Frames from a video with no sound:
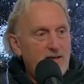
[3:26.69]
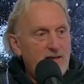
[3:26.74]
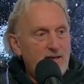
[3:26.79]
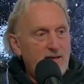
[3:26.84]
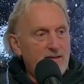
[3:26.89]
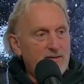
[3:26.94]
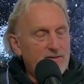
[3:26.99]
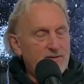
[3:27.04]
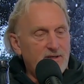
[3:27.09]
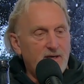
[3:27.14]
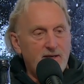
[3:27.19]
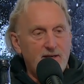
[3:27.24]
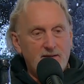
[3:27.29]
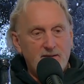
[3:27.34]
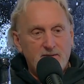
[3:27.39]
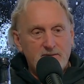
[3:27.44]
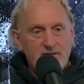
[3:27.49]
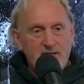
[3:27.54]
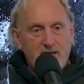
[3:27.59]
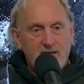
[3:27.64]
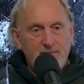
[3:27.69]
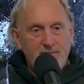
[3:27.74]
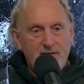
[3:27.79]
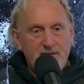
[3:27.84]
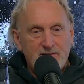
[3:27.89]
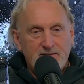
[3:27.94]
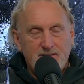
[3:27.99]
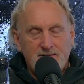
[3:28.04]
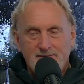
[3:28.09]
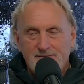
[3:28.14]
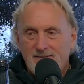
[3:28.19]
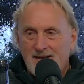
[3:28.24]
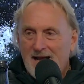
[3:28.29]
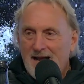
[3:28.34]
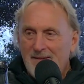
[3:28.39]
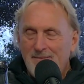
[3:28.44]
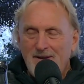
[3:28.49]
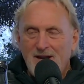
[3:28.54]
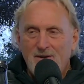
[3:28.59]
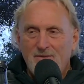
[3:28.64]
And Shutty looked at him and he says,
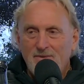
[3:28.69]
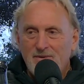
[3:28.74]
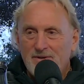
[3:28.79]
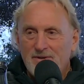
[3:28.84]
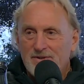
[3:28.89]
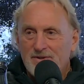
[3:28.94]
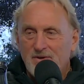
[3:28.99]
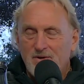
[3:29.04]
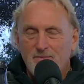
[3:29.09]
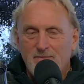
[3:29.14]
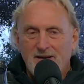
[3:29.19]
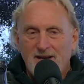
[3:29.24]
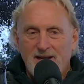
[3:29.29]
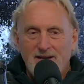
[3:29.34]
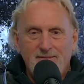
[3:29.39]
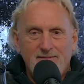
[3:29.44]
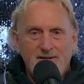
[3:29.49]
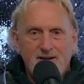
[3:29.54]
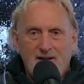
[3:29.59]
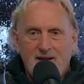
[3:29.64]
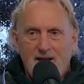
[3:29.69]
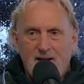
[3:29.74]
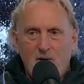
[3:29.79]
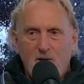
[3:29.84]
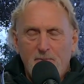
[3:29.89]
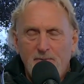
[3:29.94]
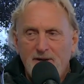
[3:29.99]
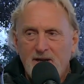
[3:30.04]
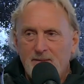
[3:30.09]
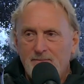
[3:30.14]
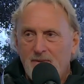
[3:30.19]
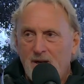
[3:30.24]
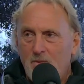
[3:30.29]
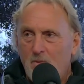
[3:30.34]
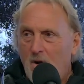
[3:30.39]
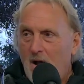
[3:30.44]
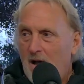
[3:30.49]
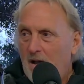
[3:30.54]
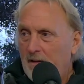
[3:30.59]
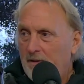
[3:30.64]
I'm not really sure, but I, I opened up my
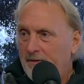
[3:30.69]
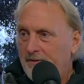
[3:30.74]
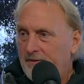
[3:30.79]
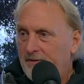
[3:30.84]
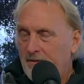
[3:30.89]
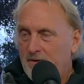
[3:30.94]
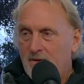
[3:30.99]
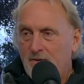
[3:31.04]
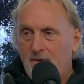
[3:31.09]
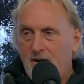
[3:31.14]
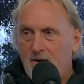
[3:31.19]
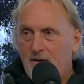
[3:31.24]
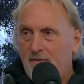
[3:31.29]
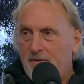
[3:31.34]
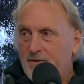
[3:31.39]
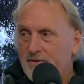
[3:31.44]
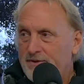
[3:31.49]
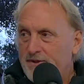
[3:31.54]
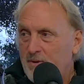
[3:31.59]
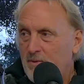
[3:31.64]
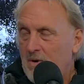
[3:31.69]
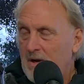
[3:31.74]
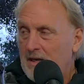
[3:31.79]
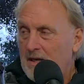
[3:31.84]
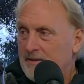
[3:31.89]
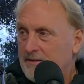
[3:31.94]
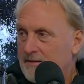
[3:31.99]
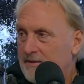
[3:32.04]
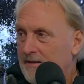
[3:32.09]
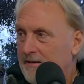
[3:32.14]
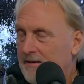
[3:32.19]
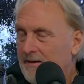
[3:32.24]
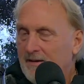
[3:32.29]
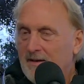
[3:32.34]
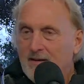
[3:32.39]
wallet and turned around, and there she was.